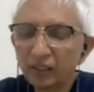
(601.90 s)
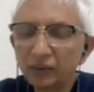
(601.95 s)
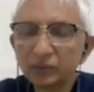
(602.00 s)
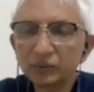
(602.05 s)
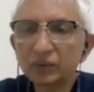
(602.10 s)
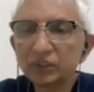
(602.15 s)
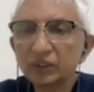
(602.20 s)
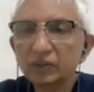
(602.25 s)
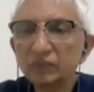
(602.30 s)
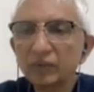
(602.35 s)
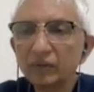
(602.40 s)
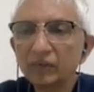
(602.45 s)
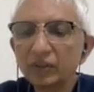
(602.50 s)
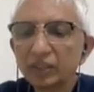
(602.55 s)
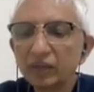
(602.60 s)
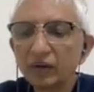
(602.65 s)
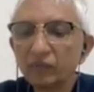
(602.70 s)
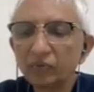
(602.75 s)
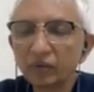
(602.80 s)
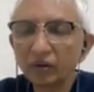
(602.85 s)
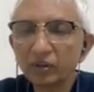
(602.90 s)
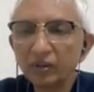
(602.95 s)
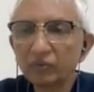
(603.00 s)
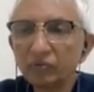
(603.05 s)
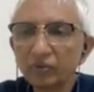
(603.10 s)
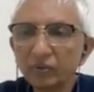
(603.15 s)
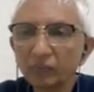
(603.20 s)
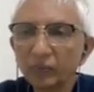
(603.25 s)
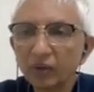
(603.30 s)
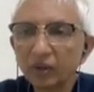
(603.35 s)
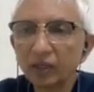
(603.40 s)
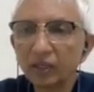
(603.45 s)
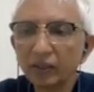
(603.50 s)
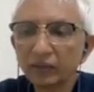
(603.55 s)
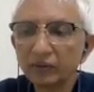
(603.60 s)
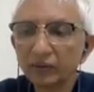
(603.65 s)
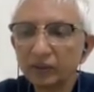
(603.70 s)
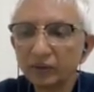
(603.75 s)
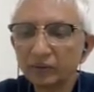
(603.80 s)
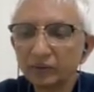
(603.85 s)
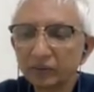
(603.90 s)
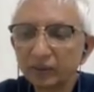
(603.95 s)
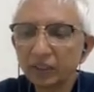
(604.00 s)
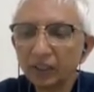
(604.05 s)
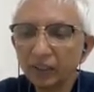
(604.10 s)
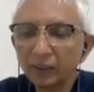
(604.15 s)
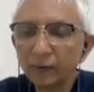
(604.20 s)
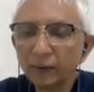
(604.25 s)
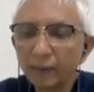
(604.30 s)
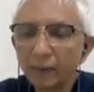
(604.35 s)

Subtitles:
use it when we come from the femoral artery. Okay.